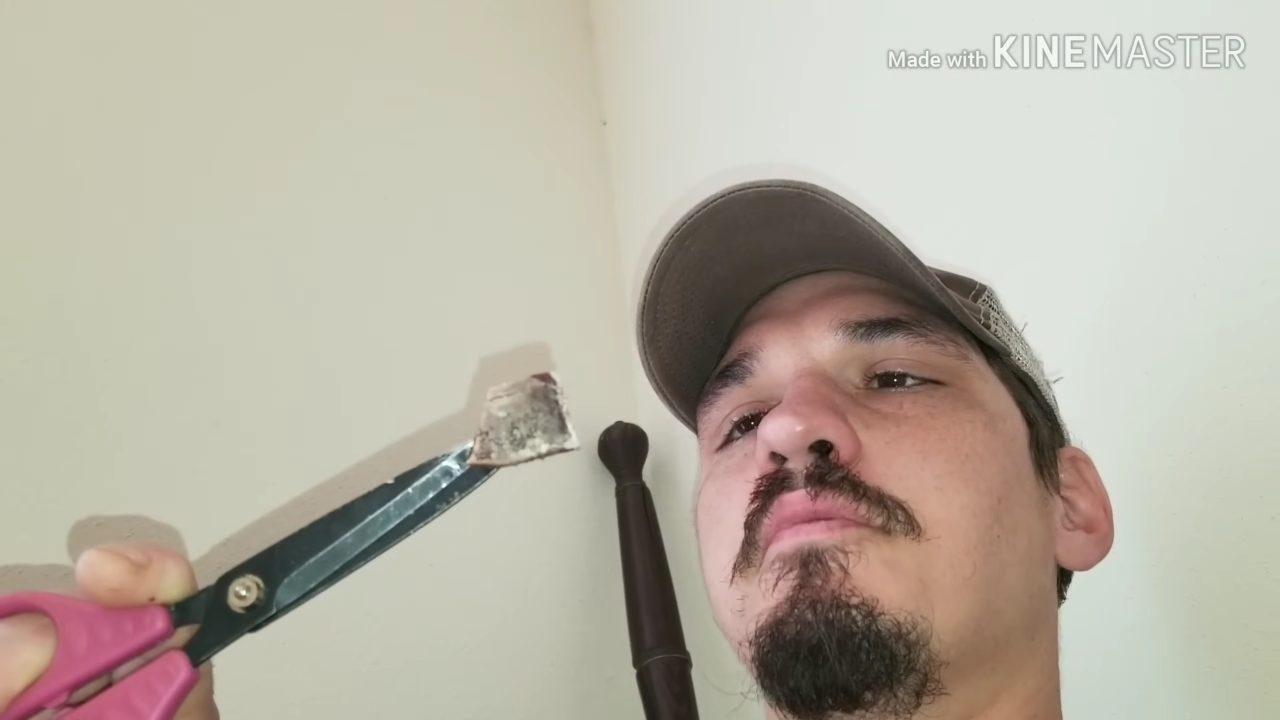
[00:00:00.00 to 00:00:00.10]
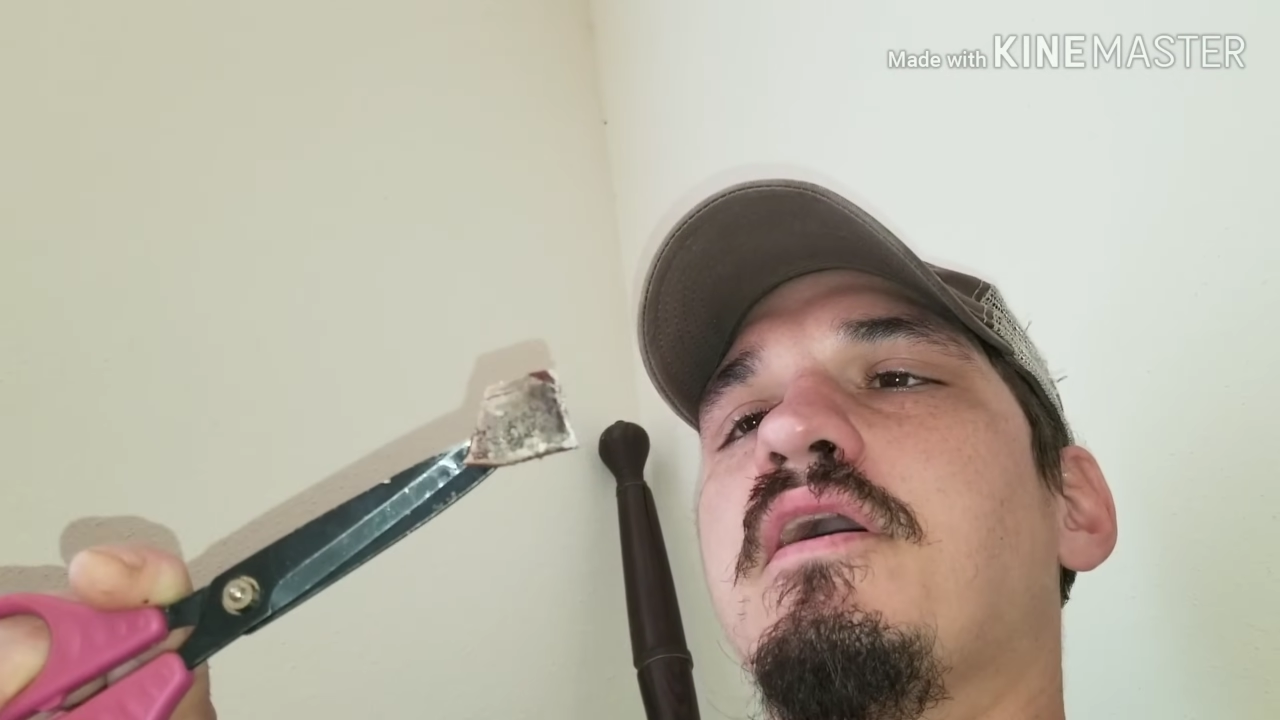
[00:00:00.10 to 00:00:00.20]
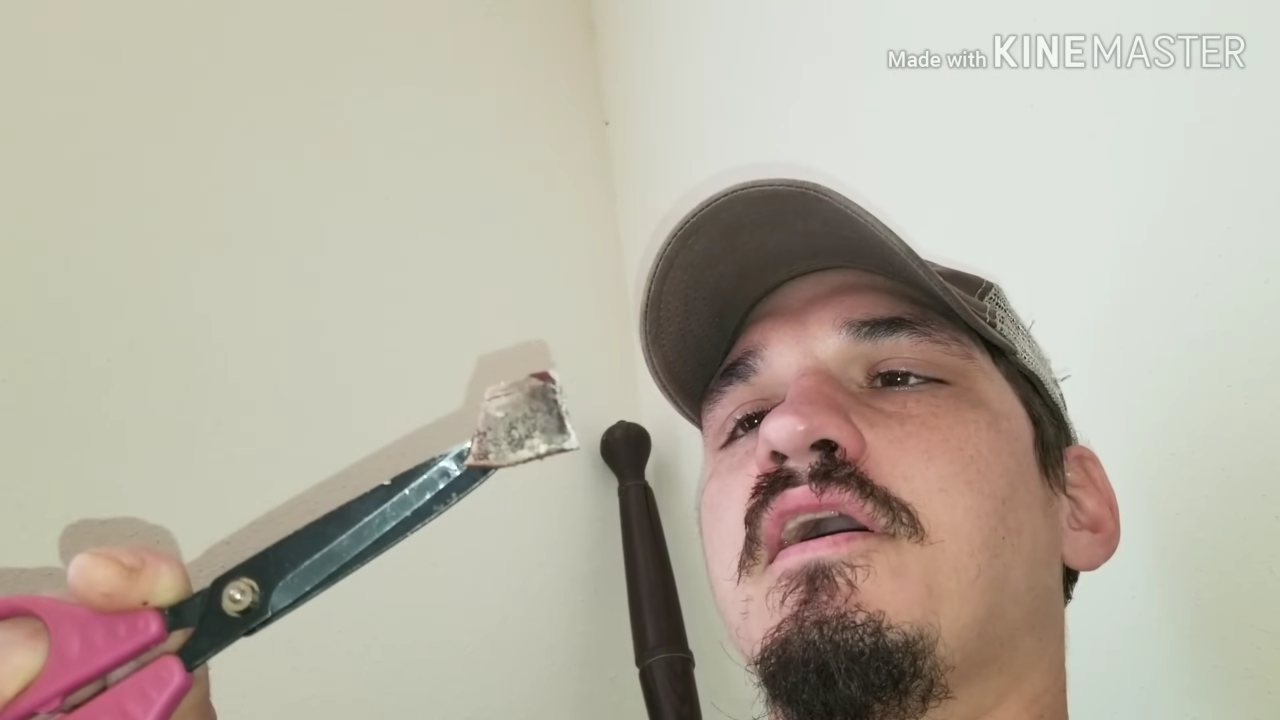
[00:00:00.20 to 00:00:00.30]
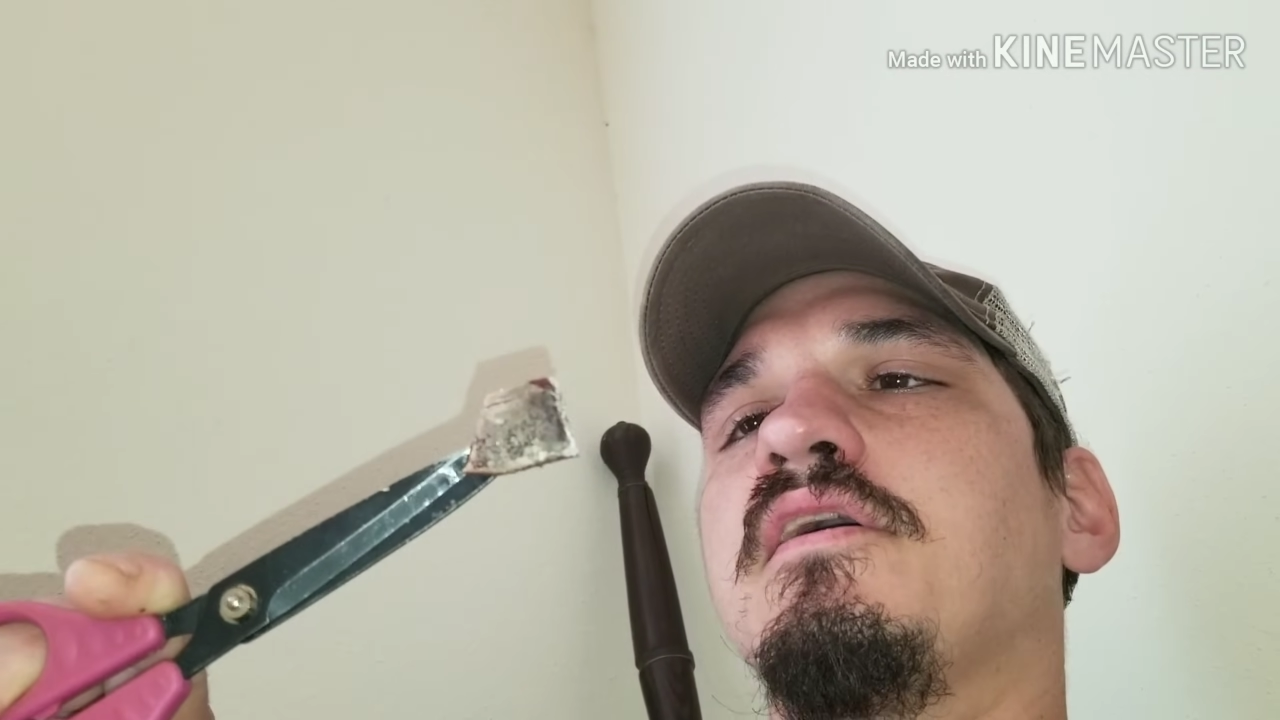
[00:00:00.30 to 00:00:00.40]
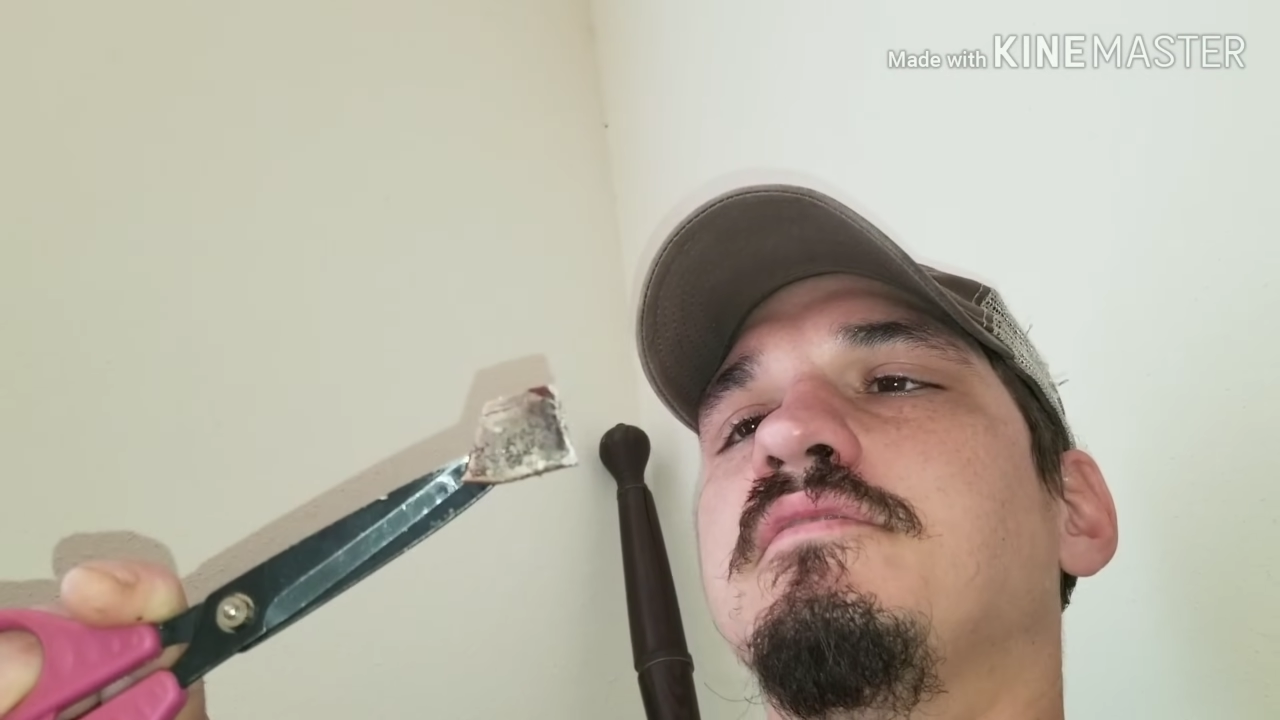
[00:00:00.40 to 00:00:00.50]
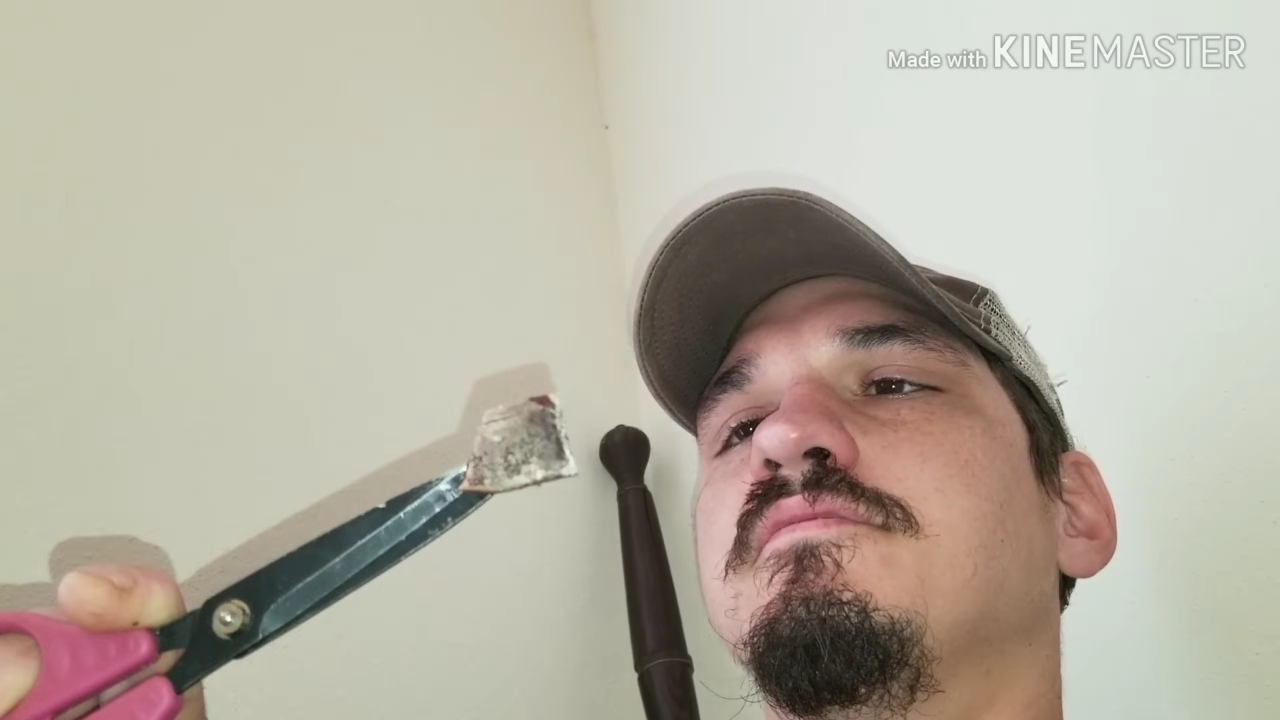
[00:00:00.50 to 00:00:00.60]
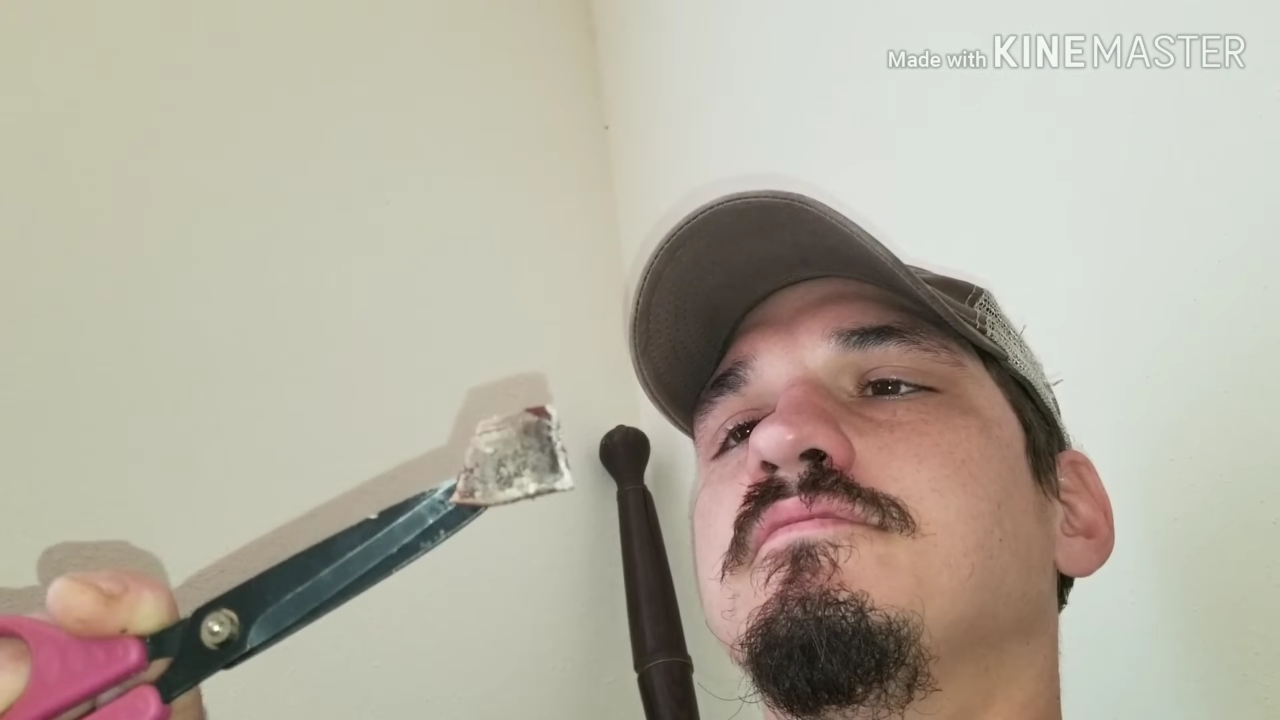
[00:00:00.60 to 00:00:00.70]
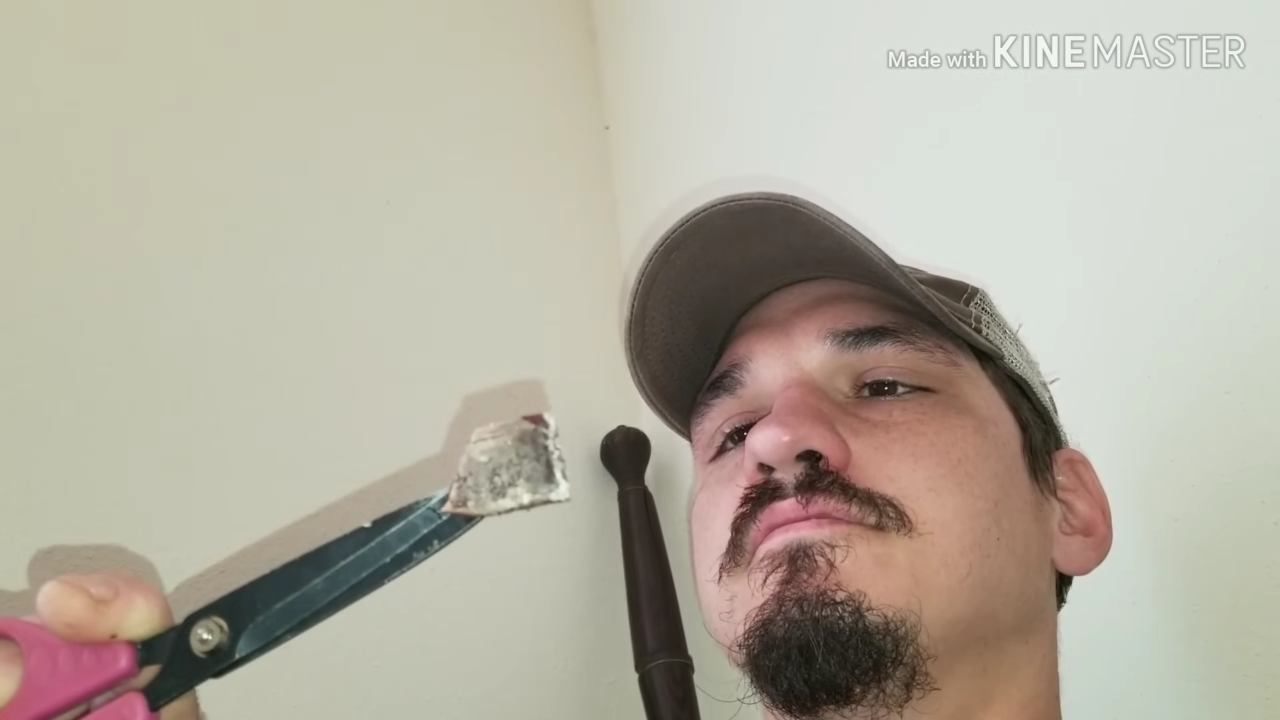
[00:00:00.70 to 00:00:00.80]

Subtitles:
bad.